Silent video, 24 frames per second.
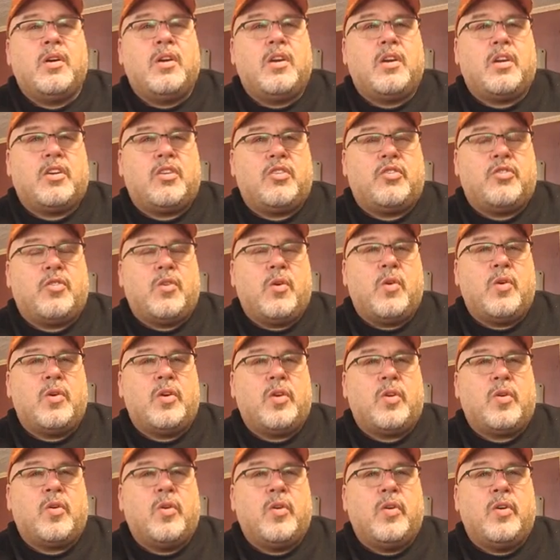control
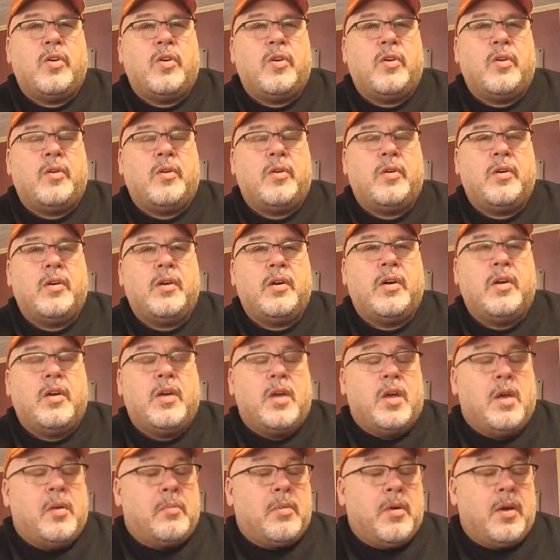your grill.
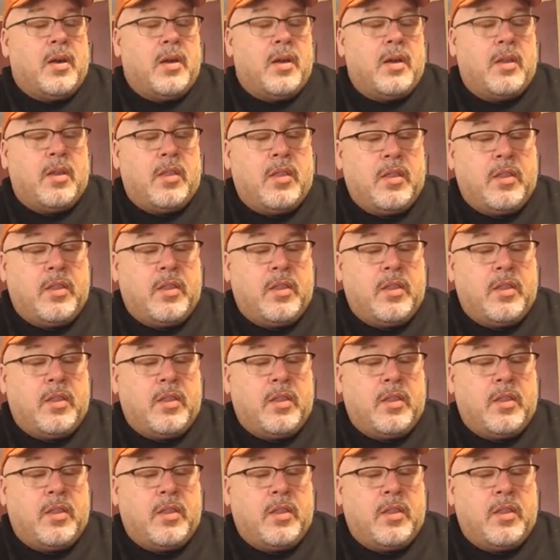But